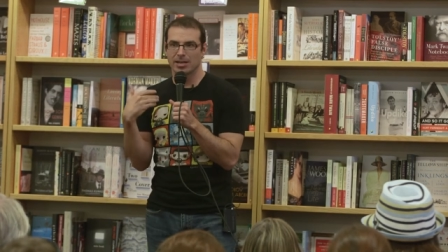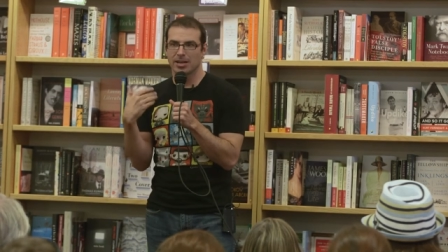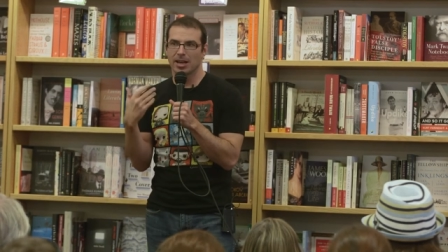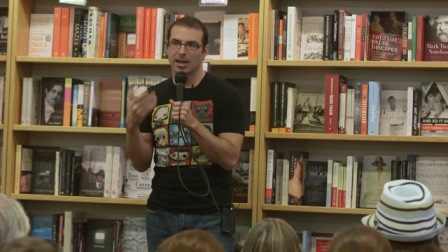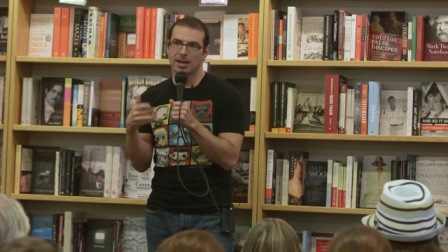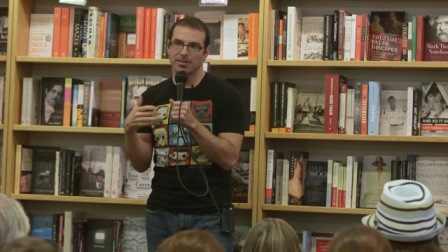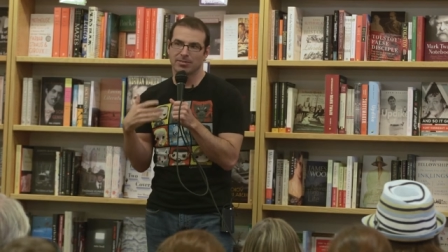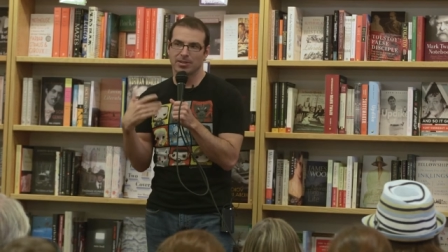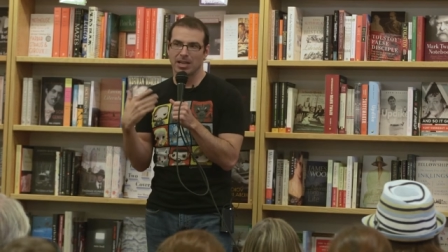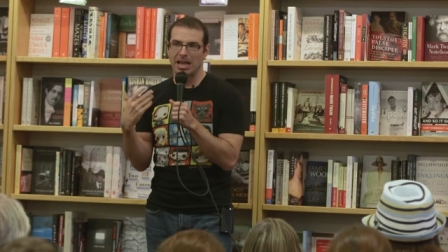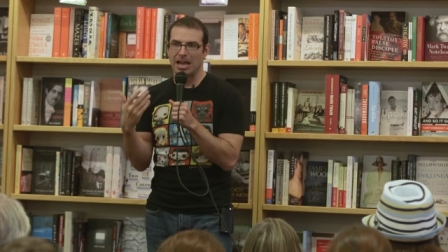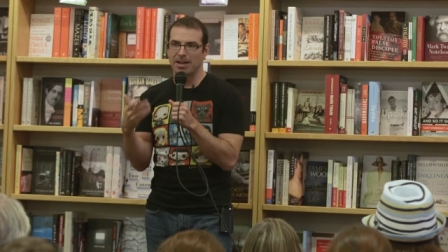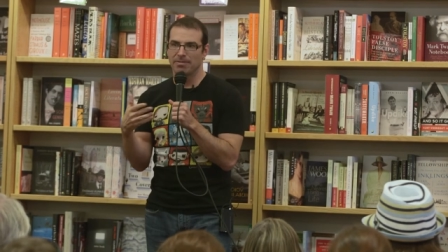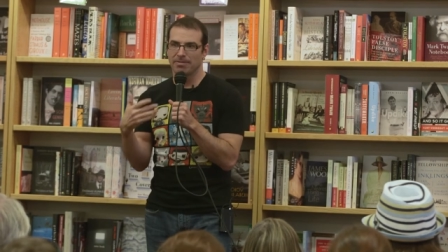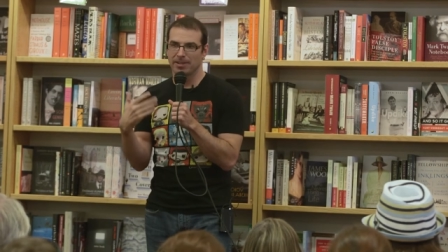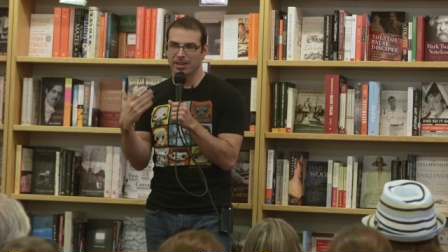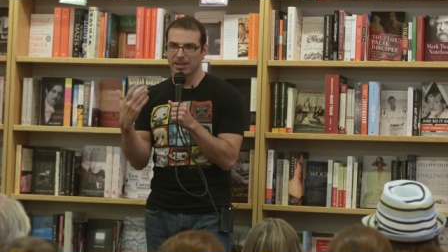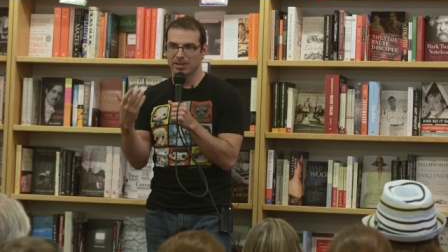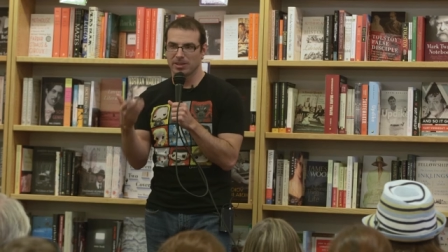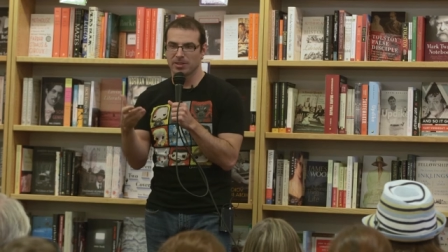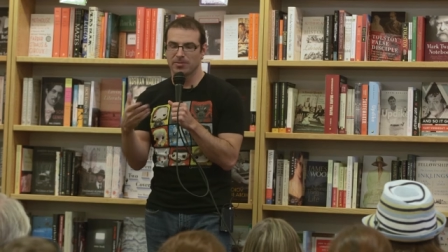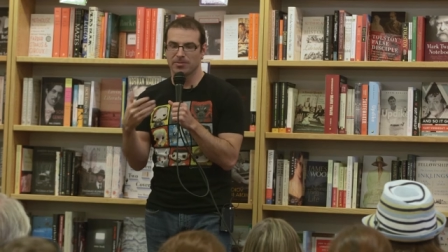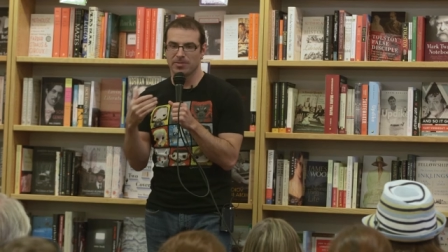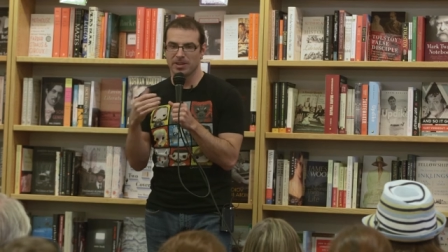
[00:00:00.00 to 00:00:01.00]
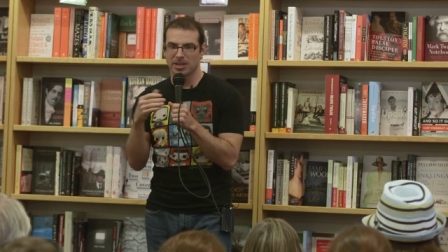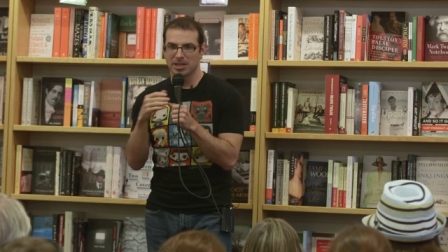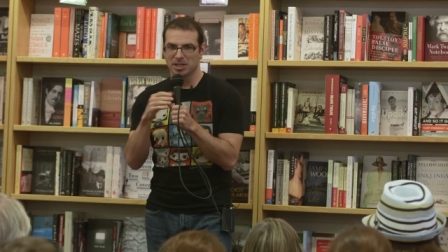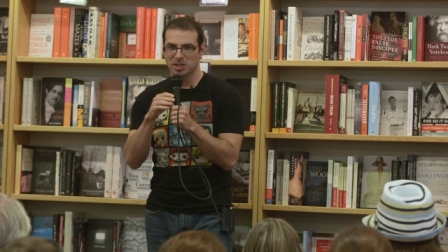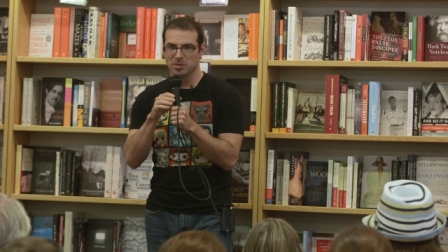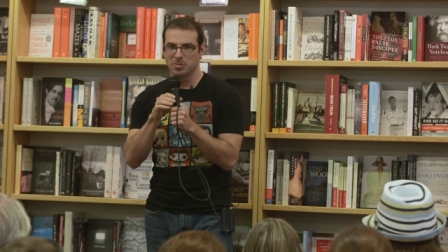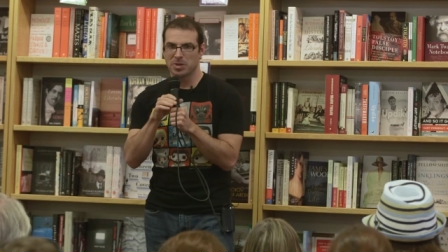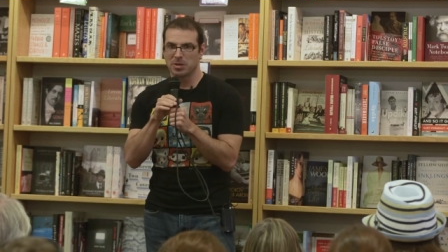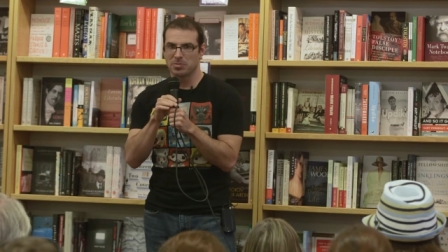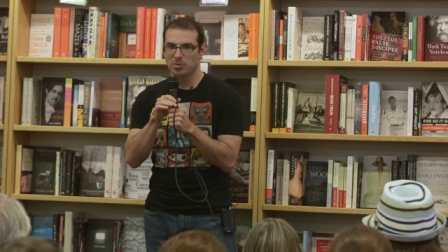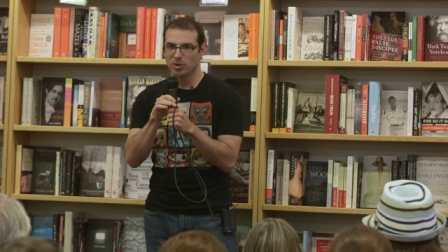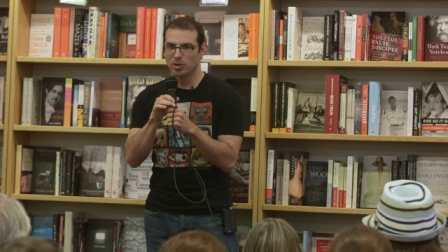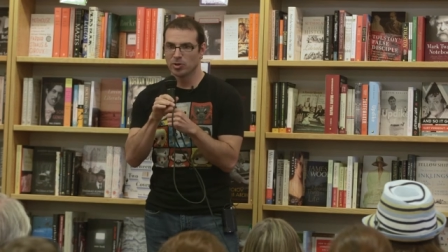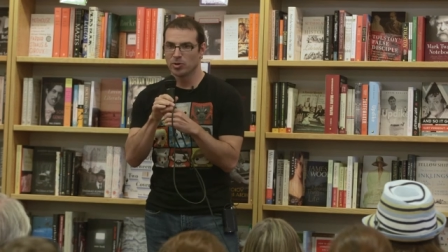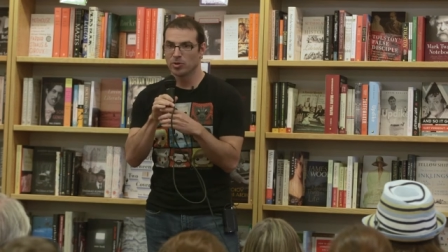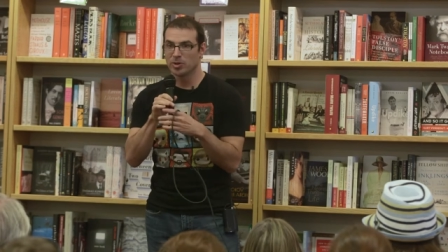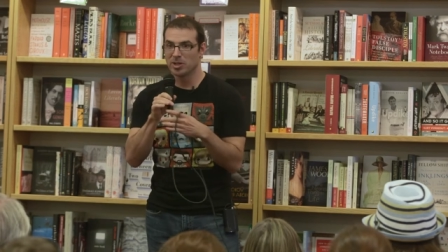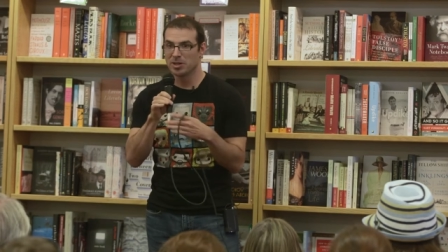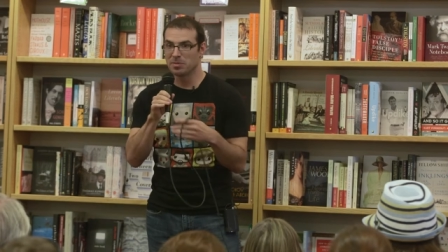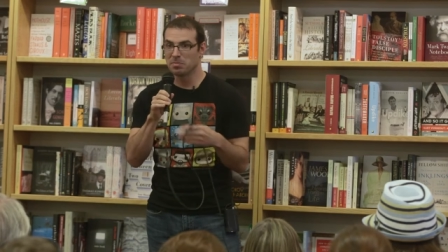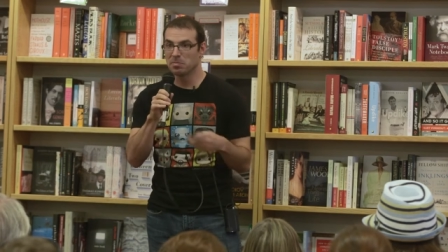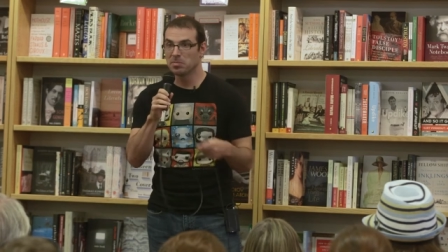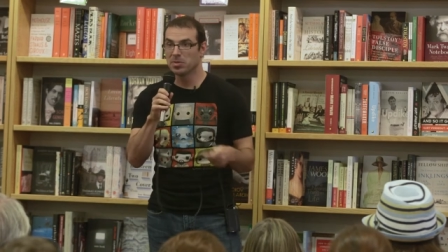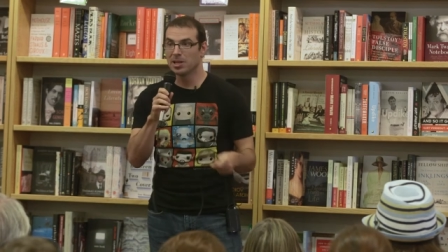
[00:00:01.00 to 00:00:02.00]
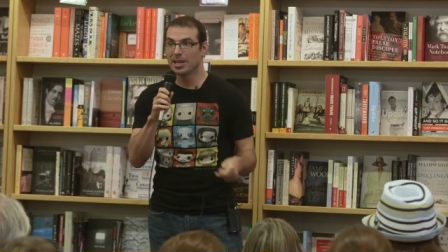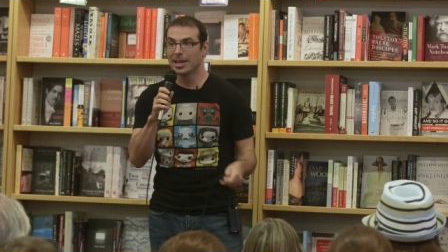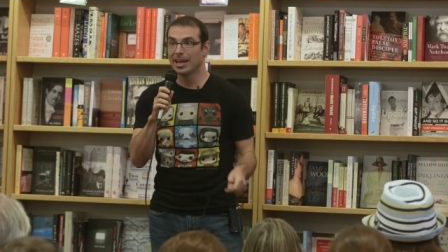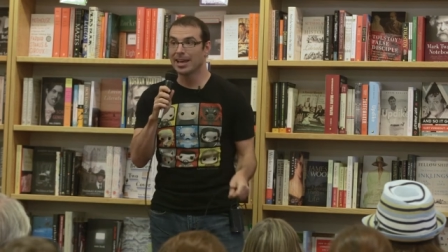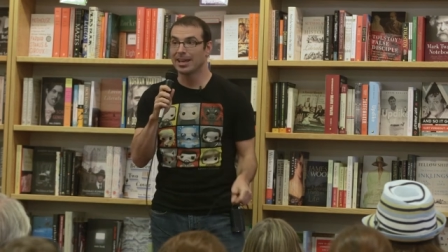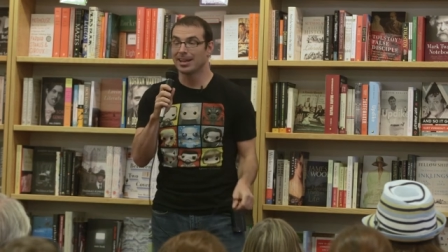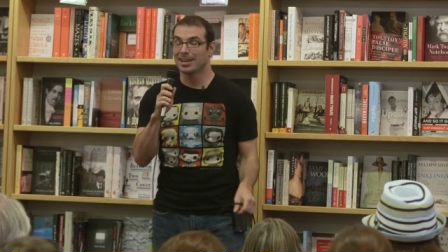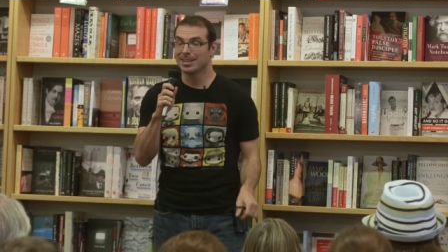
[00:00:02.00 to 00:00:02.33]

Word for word: kind of laughing at the Phoenix people who didn't plan,